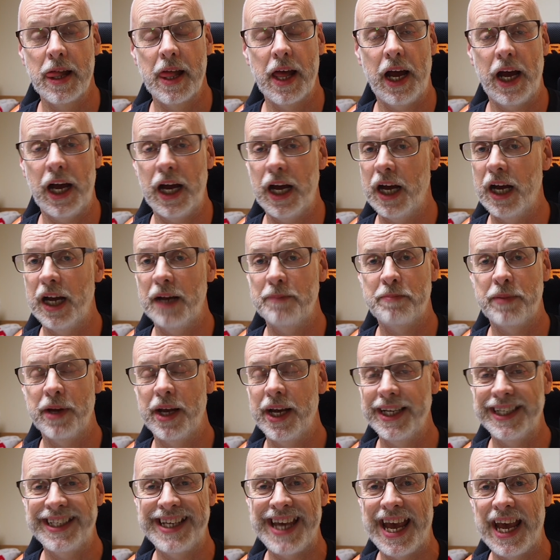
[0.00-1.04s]
But
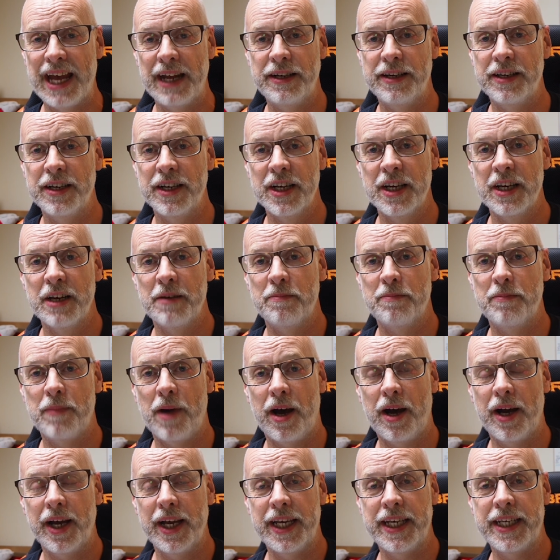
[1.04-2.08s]
again,
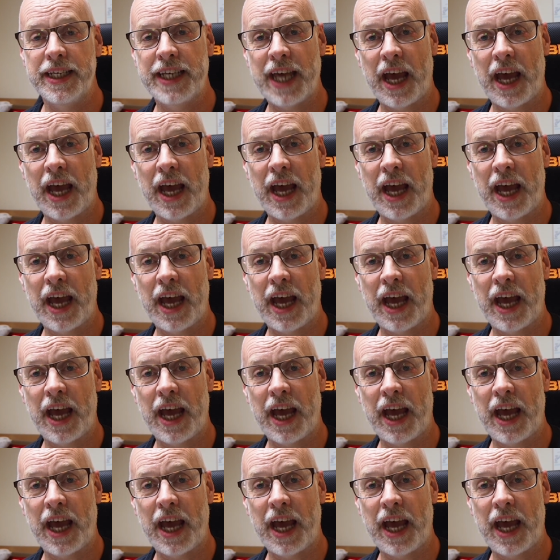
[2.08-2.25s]
my